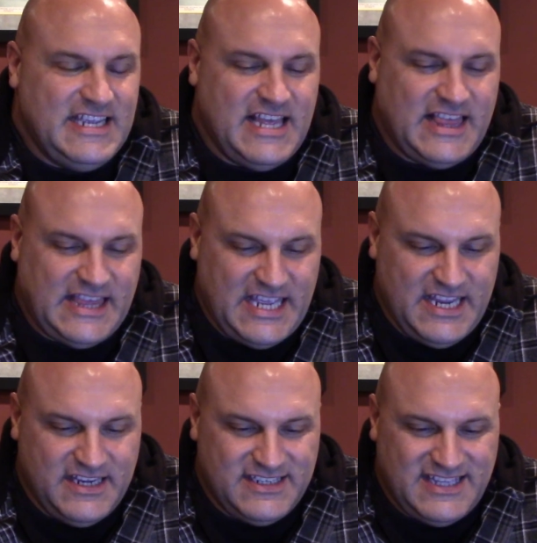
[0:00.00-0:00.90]

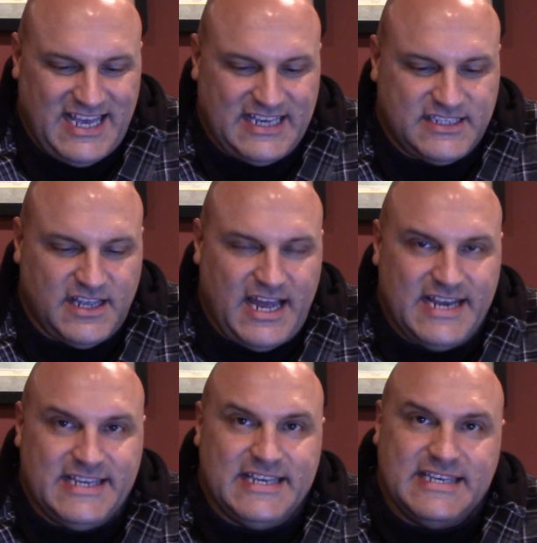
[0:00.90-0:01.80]
things that I
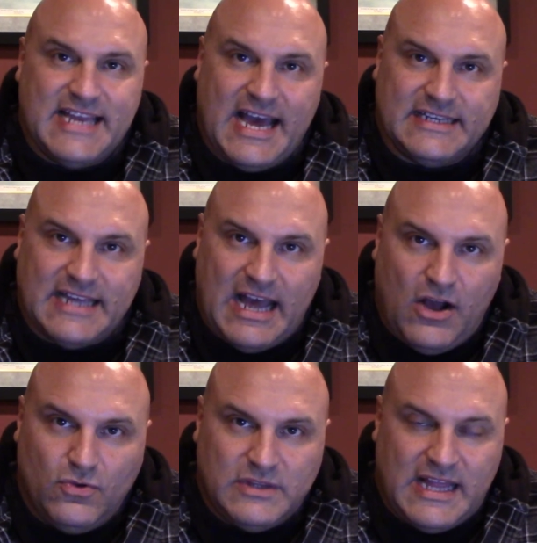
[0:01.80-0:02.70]
did not
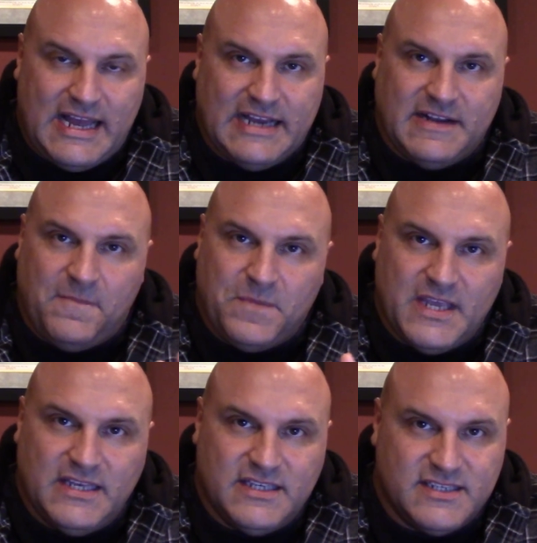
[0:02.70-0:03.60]
outline
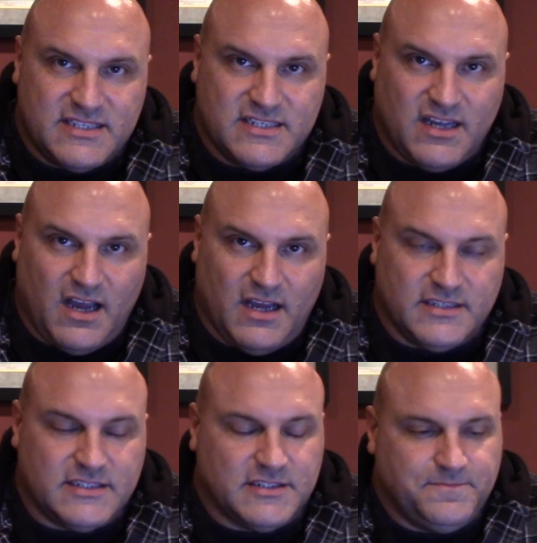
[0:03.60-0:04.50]
and
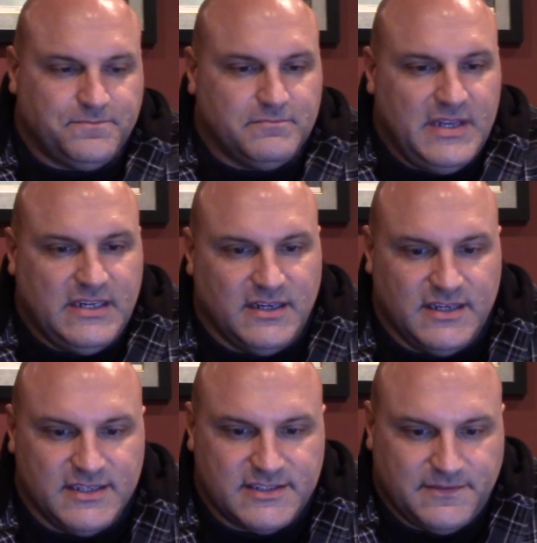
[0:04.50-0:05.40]
discuss
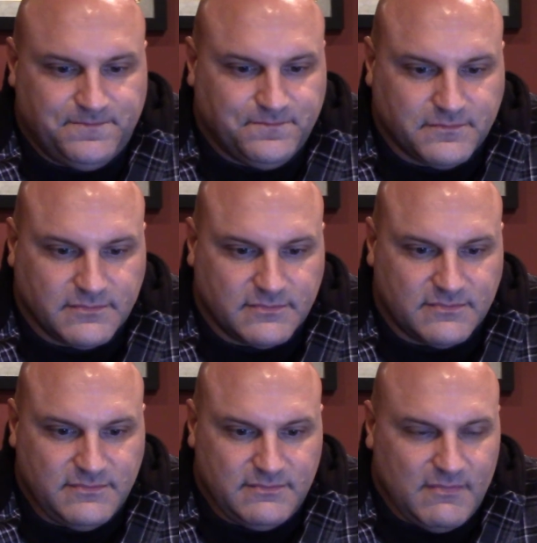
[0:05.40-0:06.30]
because,
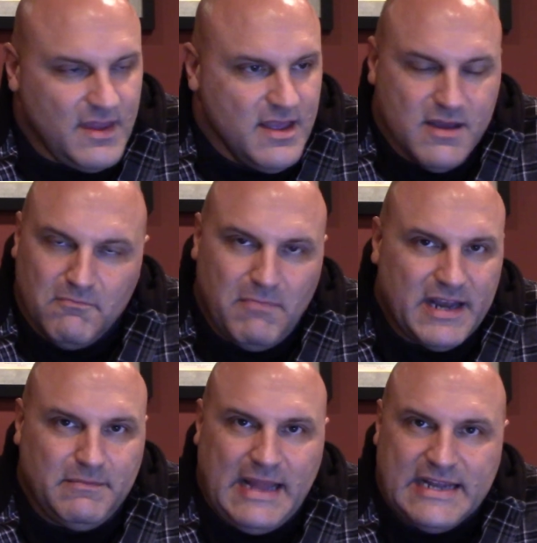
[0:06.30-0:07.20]

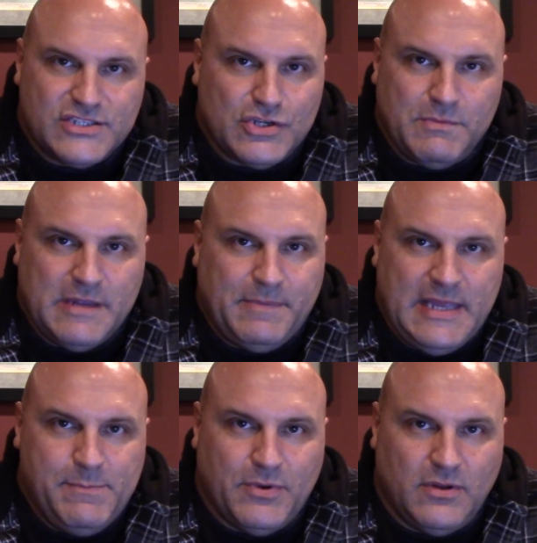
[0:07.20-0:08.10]
bottom line, so many
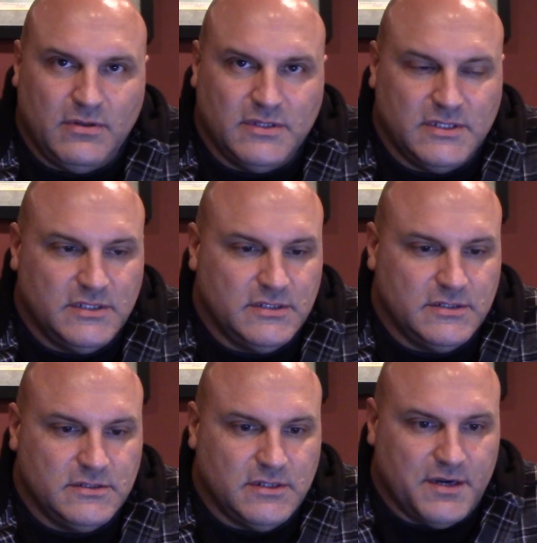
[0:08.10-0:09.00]
people
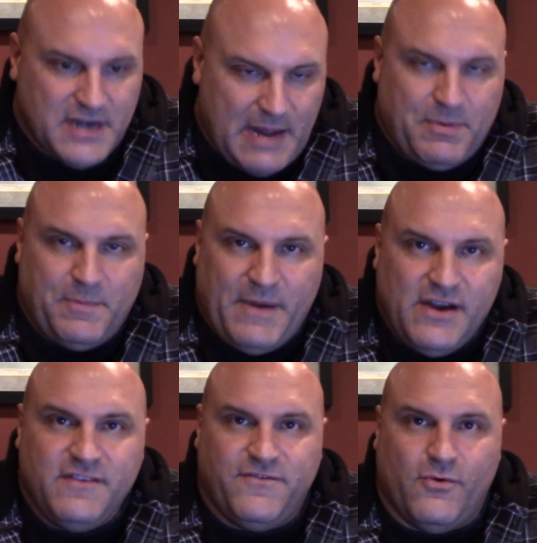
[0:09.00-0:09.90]
are not
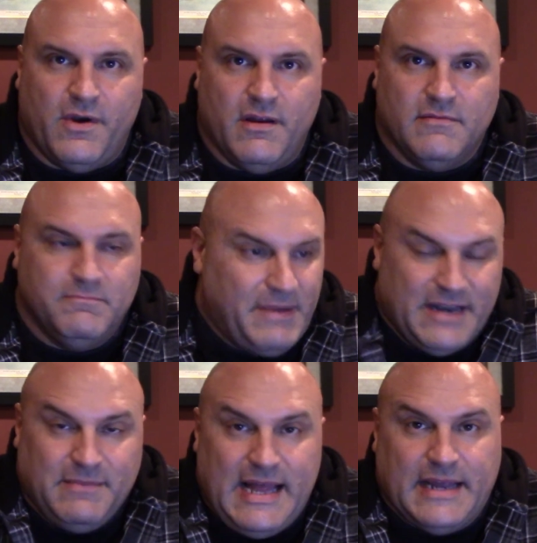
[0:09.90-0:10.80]
prepared for it.
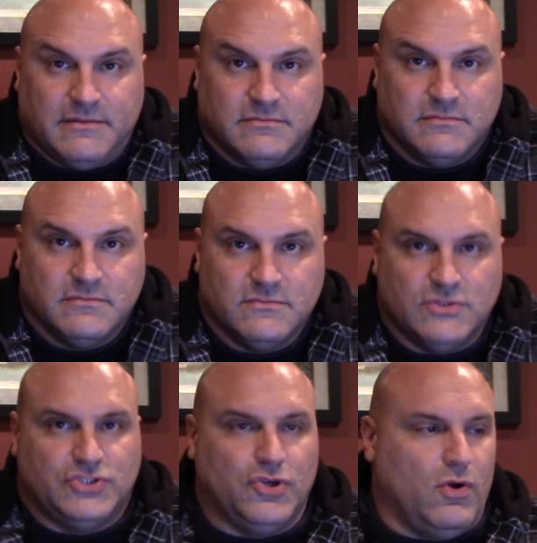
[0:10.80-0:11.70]
Bottom line. Well,
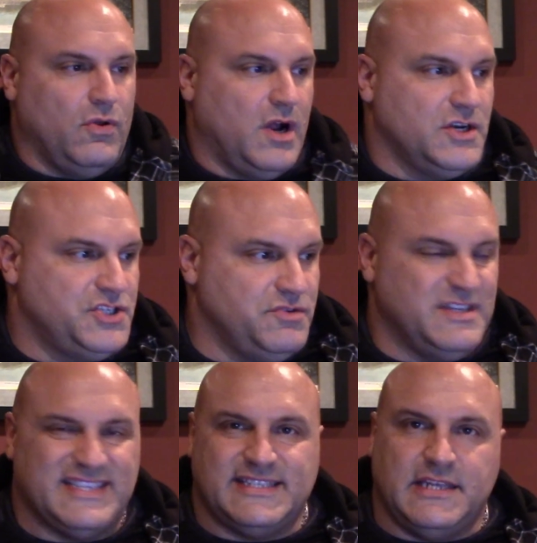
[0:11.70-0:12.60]
Joel, aren't you
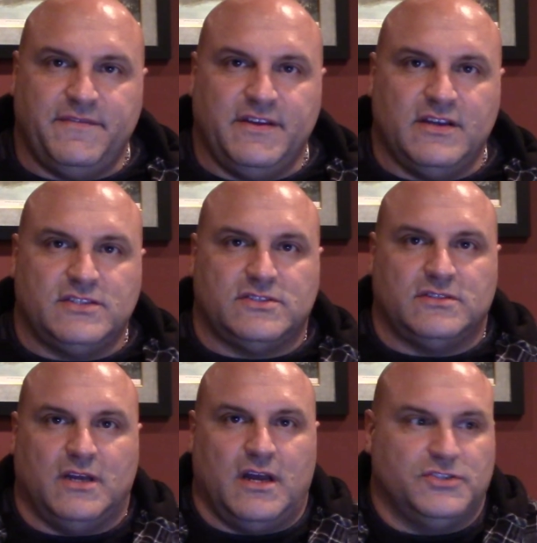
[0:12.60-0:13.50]
deceiving us?
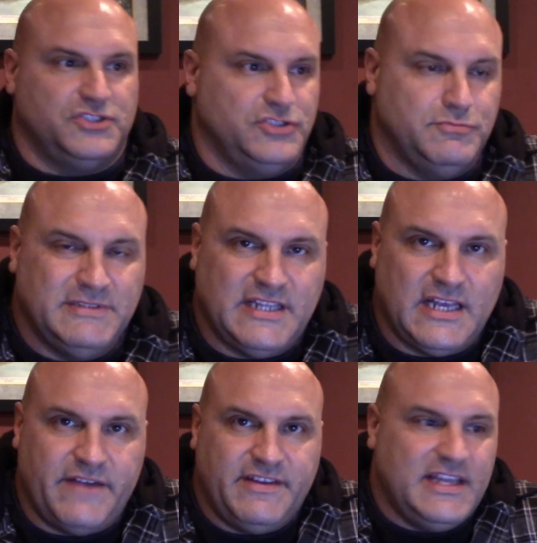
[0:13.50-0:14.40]
Shouldn't you be telling
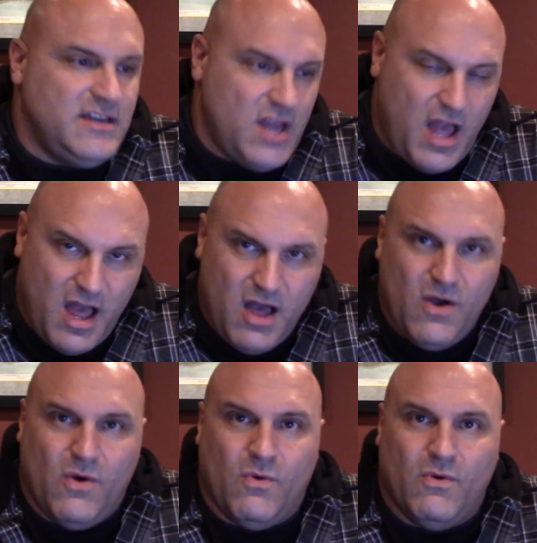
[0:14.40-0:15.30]
everything?
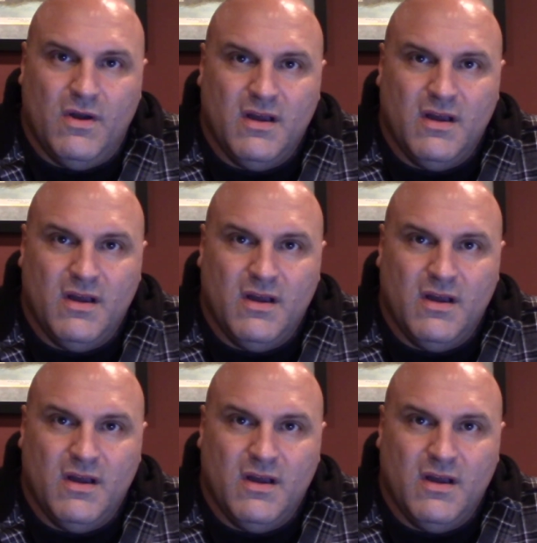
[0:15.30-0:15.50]
No.